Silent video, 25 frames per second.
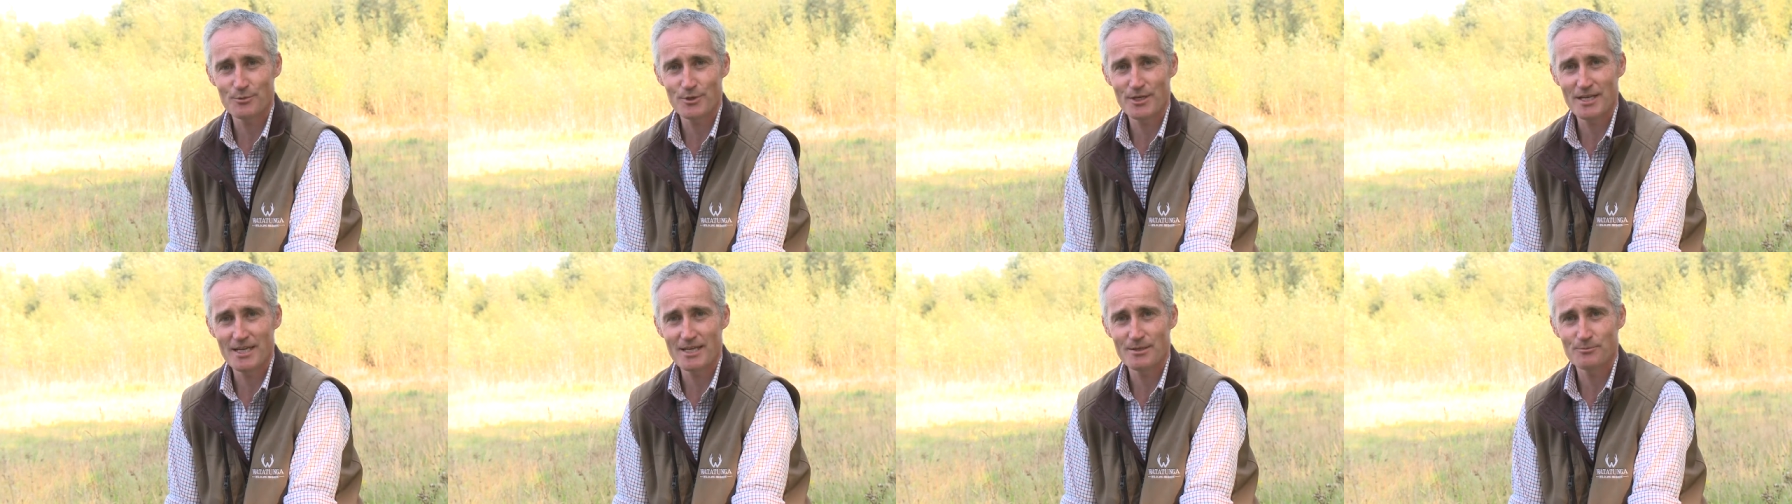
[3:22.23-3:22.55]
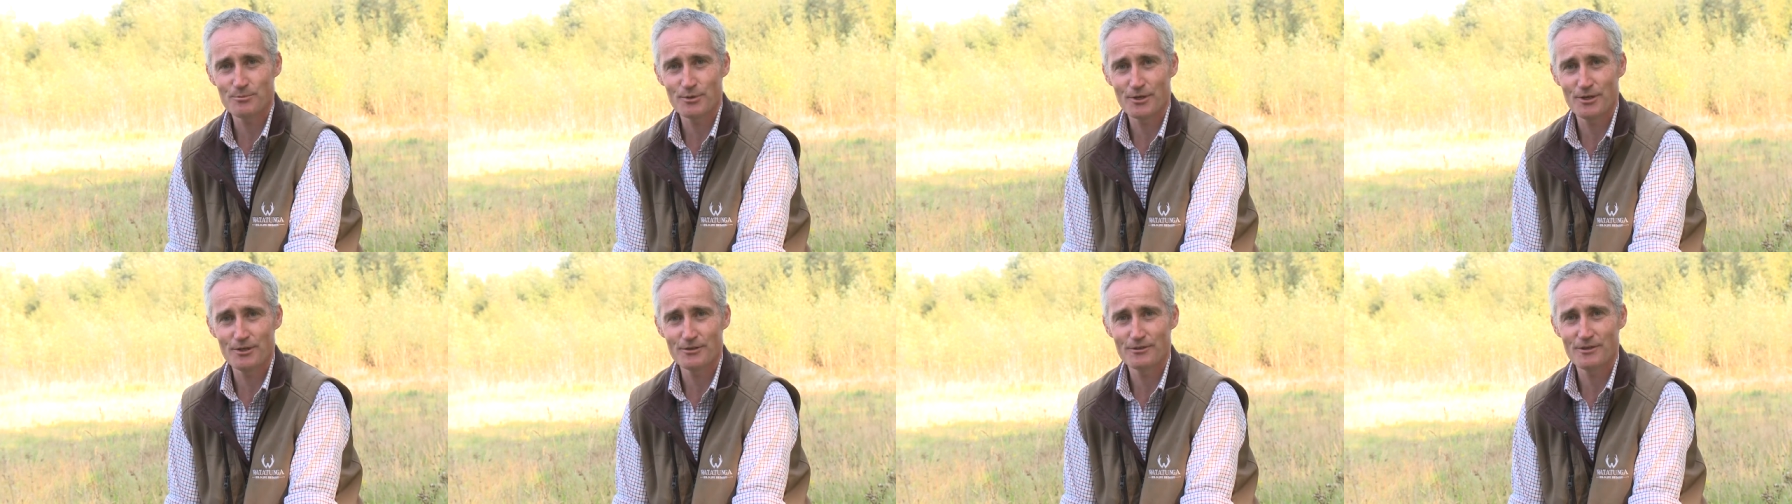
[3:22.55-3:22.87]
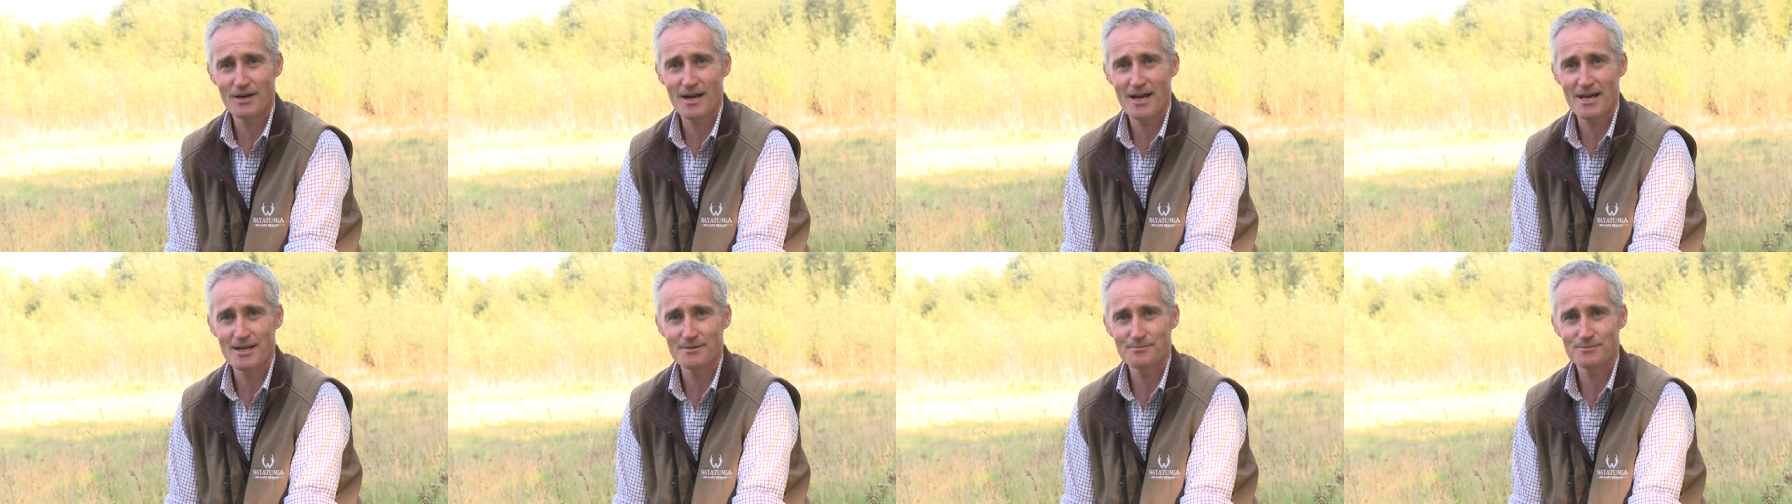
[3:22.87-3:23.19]
breeding
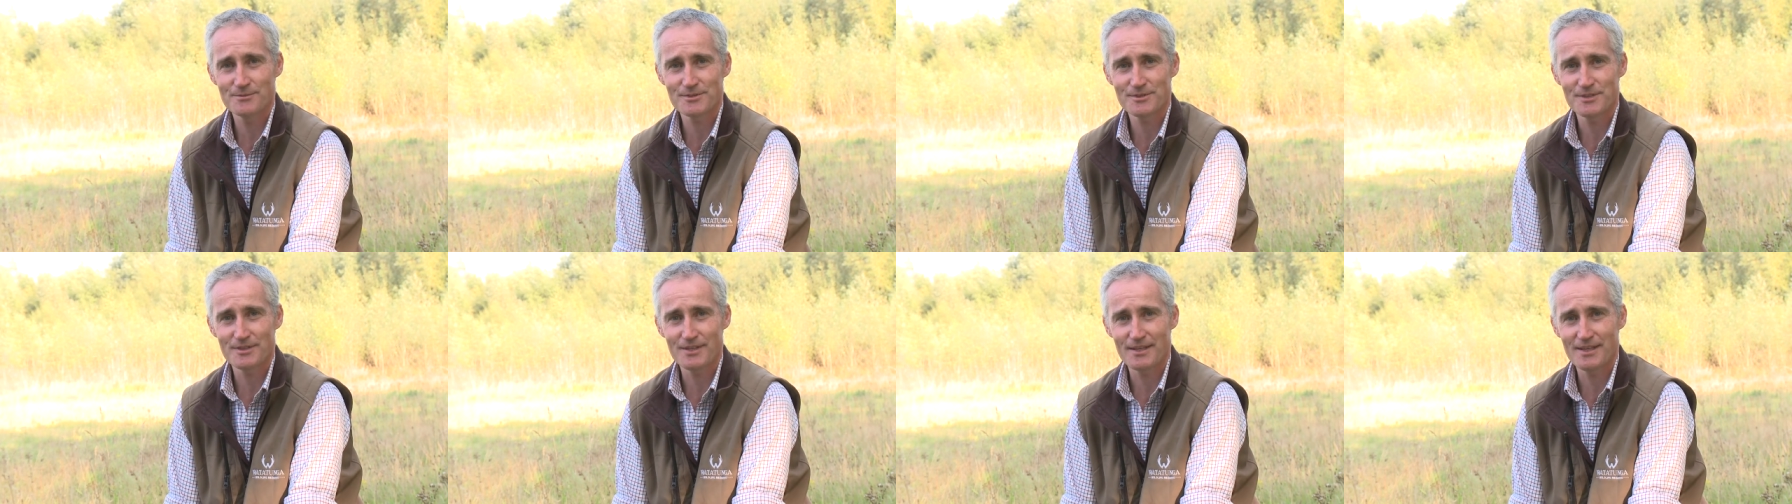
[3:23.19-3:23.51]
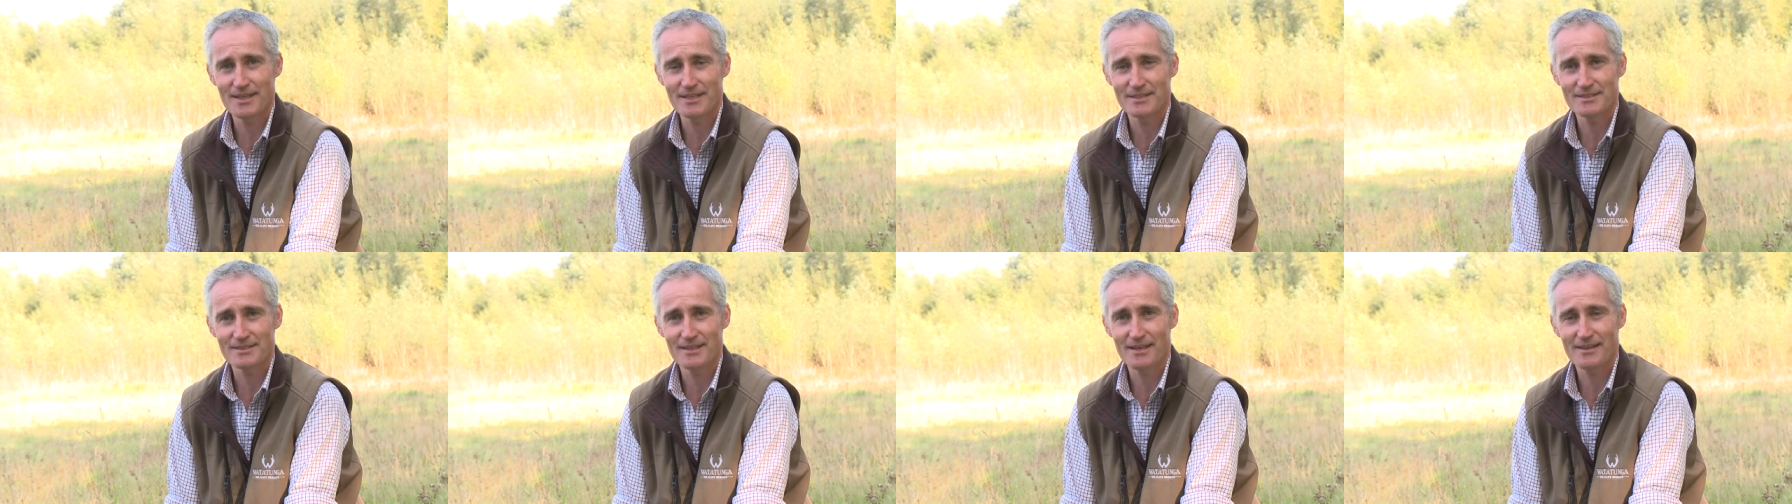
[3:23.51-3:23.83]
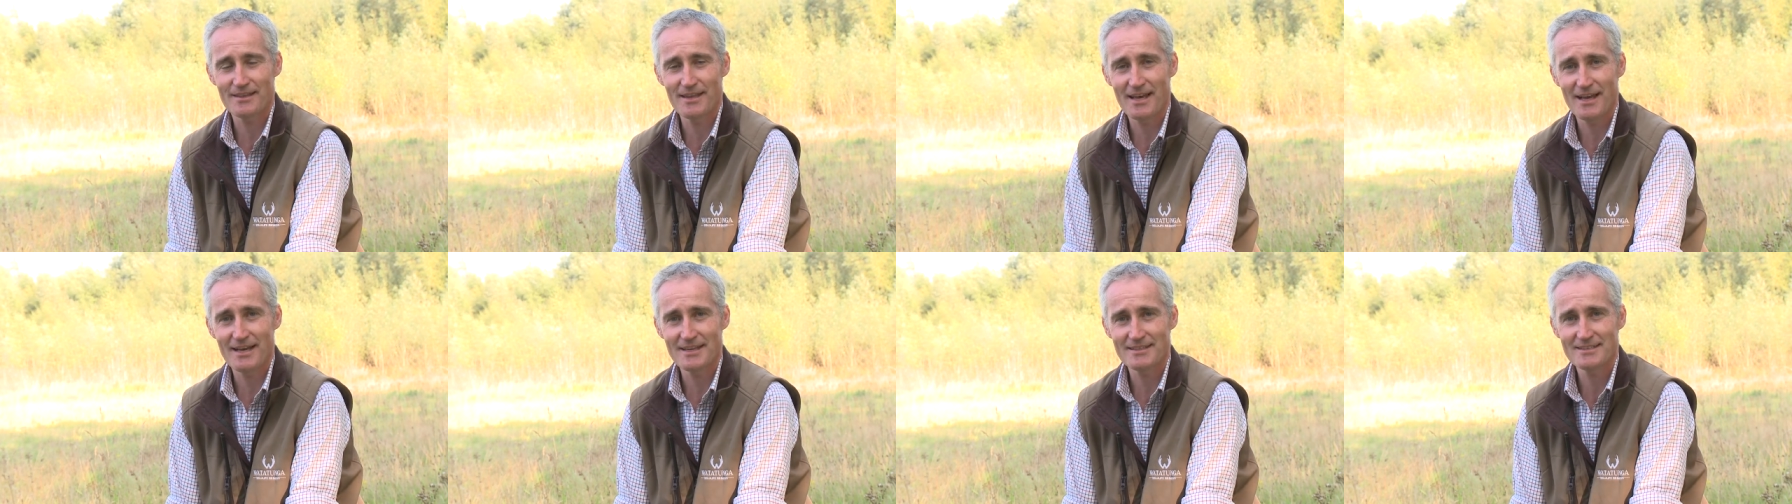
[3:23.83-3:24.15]
programs and things
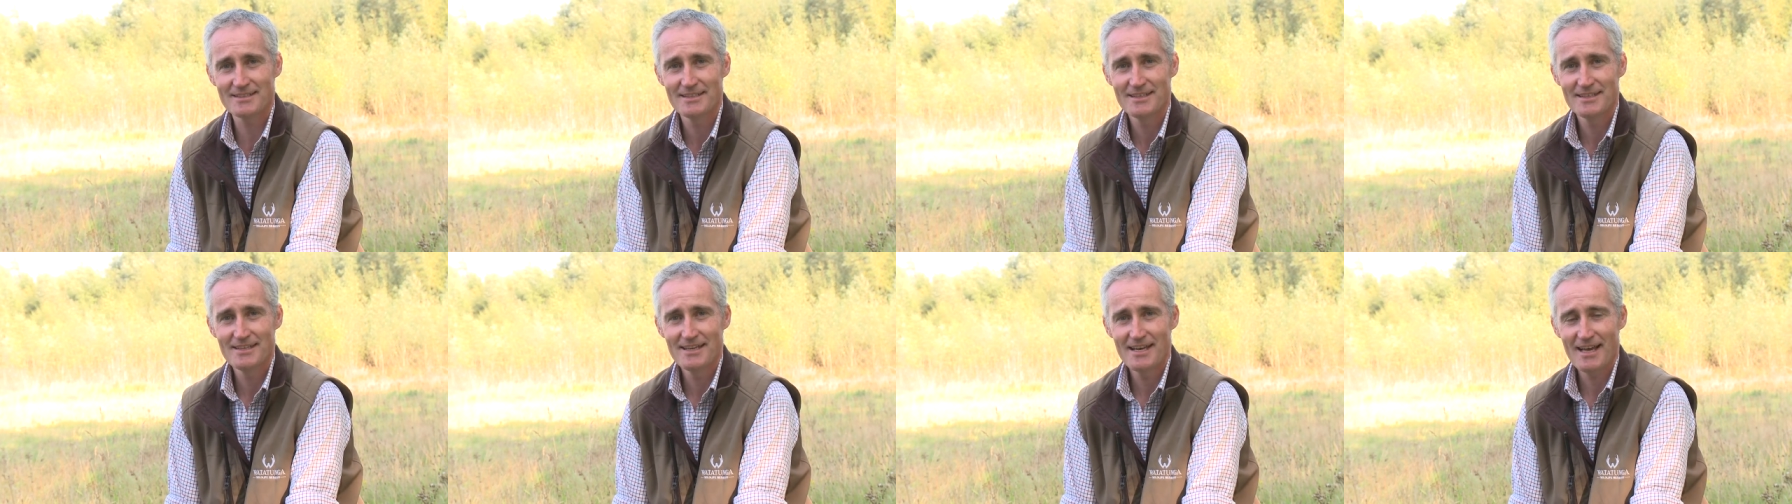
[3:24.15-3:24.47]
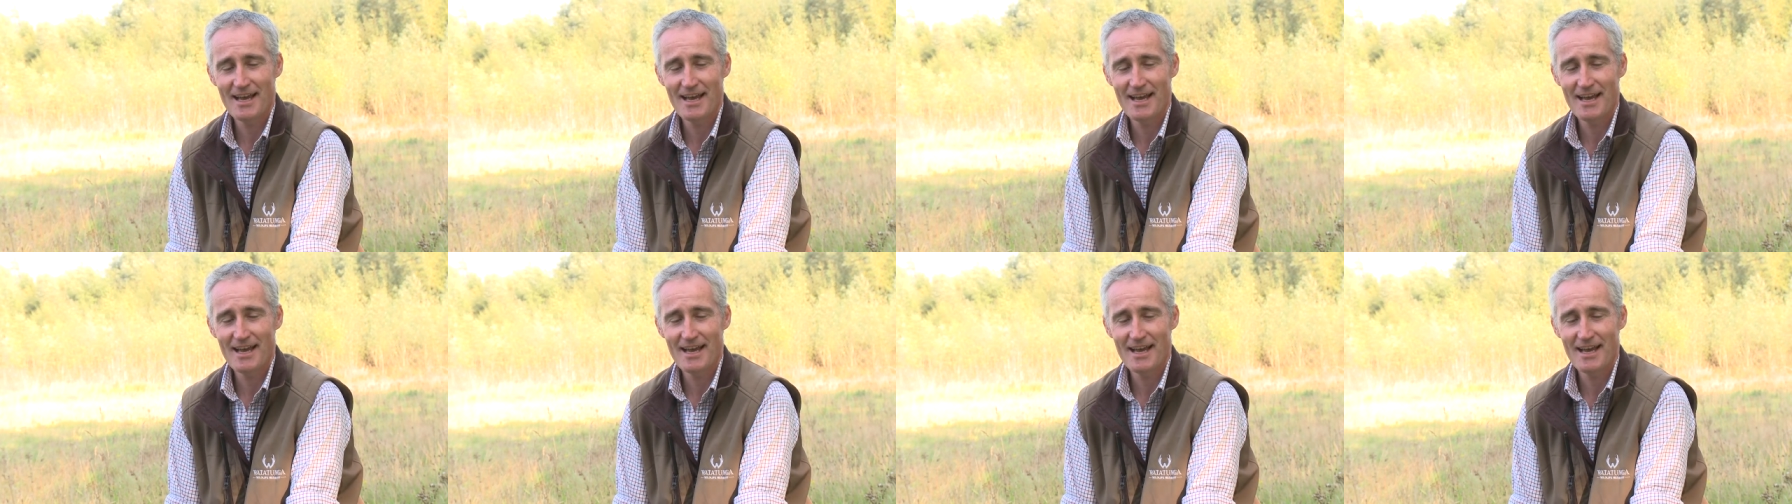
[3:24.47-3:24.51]
like that.